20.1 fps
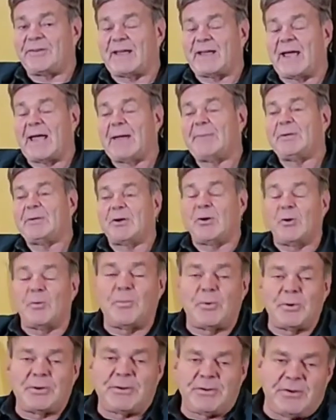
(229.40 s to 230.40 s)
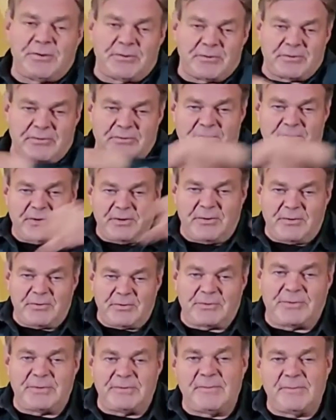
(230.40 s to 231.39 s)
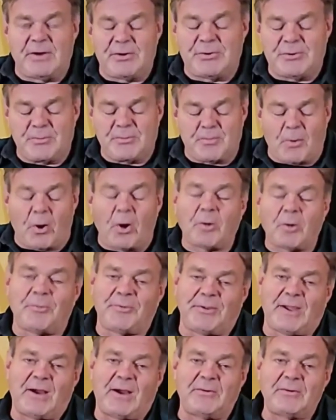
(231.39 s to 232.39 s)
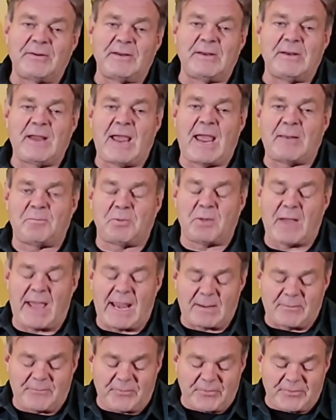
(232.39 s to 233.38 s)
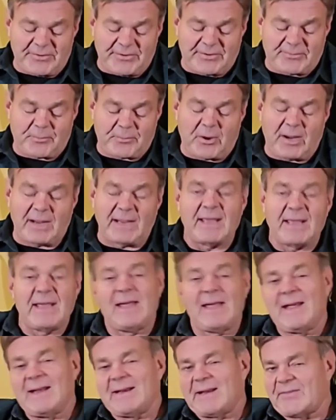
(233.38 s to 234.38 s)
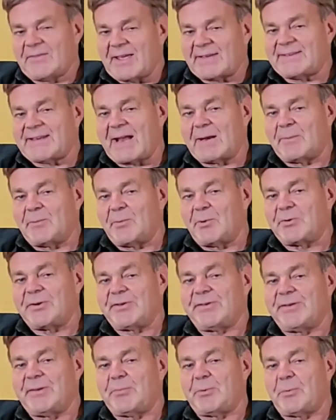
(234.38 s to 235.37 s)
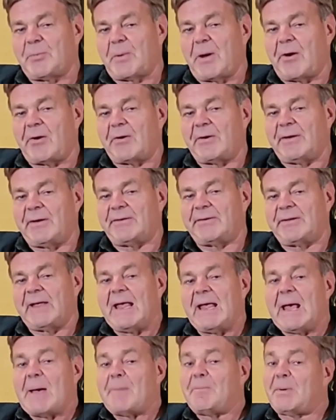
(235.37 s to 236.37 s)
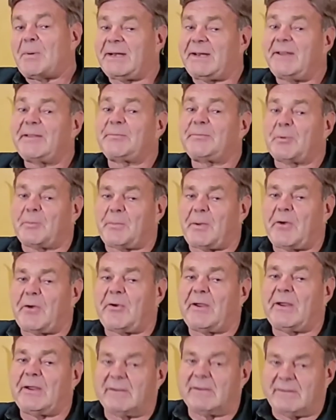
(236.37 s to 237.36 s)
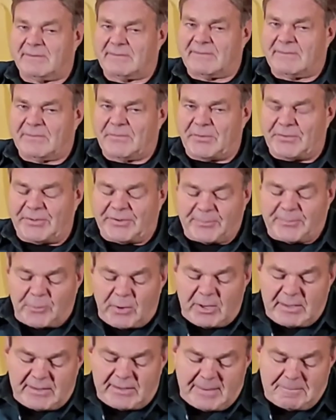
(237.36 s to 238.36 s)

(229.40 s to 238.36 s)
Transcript: the time to go put your, your, your bulbs out and, and plant them for the spring. Now, not emergency preparedness, but it is preparing for the spring.